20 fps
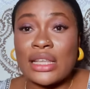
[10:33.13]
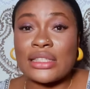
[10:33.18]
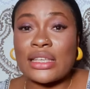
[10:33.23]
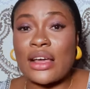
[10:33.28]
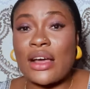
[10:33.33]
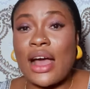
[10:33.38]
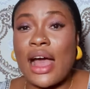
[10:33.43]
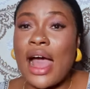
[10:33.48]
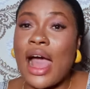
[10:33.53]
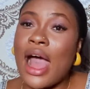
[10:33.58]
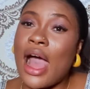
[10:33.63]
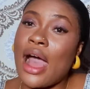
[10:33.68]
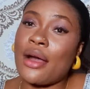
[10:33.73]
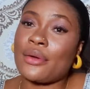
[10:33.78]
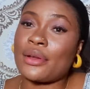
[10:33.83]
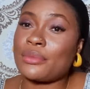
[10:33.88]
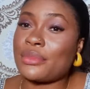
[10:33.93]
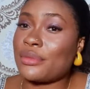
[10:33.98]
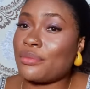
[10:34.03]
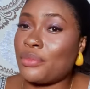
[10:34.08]
tell her
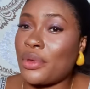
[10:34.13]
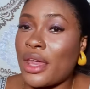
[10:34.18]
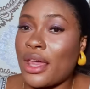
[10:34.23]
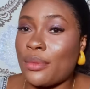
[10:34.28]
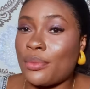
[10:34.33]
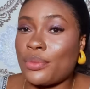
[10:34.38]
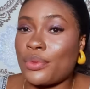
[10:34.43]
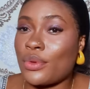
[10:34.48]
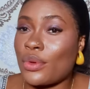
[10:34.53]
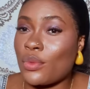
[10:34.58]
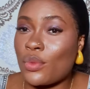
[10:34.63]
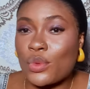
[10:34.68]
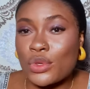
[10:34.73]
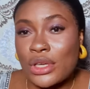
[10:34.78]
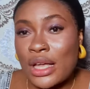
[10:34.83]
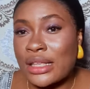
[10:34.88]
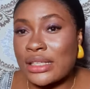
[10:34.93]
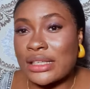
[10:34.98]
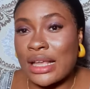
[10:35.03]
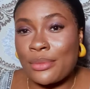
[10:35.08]
ah babe which
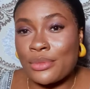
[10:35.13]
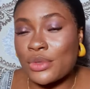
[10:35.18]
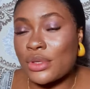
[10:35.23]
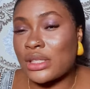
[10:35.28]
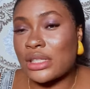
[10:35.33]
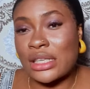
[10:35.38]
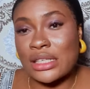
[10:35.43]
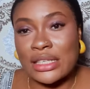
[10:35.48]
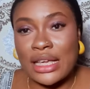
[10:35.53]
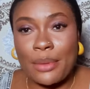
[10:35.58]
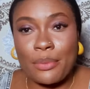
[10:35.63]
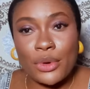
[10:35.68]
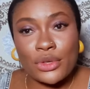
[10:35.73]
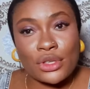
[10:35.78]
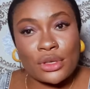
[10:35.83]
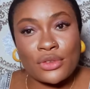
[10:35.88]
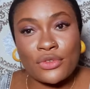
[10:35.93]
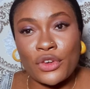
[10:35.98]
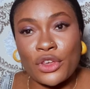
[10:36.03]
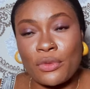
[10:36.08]
one is i'm too stingy i bought
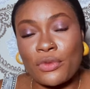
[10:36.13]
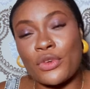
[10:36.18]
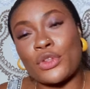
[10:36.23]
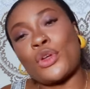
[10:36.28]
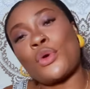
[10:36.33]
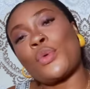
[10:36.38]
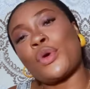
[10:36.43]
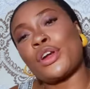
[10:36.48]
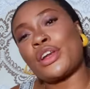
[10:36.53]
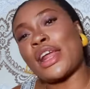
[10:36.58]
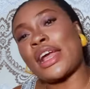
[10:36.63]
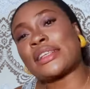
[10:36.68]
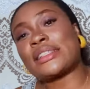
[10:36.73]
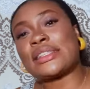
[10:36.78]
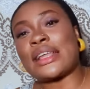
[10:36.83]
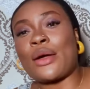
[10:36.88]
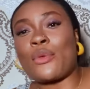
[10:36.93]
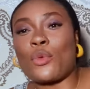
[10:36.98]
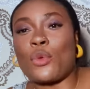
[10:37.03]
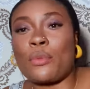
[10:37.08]
something for you for don't worry next
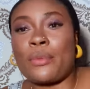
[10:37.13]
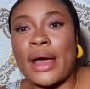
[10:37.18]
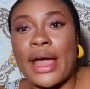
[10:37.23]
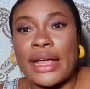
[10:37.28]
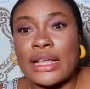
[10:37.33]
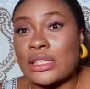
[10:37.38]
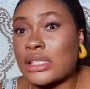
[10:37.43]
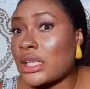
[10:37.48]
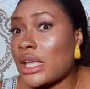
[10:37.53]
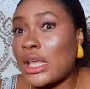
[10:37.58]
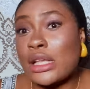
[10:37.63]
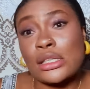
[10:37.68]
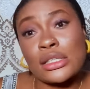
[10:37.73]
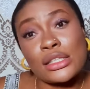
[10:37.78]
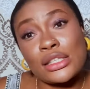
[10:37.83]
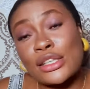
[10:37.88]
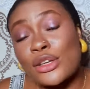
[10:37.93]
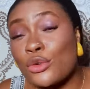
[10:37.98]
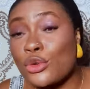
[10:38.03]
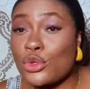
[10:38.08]
time we'll buy it
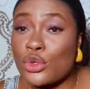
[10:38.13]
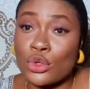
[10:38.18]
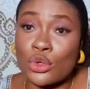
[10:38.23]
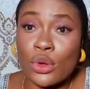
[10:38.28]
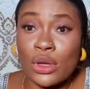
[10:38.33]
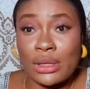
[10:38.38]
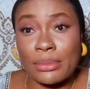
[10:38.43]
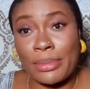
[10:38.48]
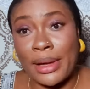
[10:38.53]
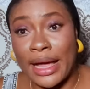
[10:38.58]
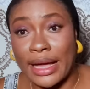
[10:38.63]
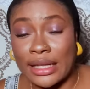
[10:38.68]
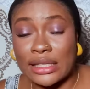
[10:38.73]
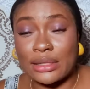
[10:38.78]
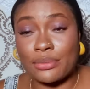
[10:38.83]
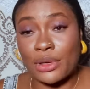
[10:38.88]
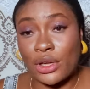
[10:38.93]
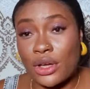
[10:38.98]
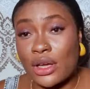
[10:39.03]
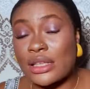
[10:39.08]
still do not buy
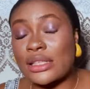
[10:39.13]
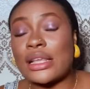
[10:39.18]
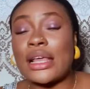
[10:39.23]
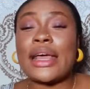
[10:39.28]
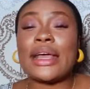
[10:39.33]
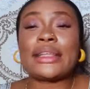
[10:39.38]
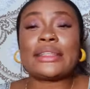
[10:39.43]
it because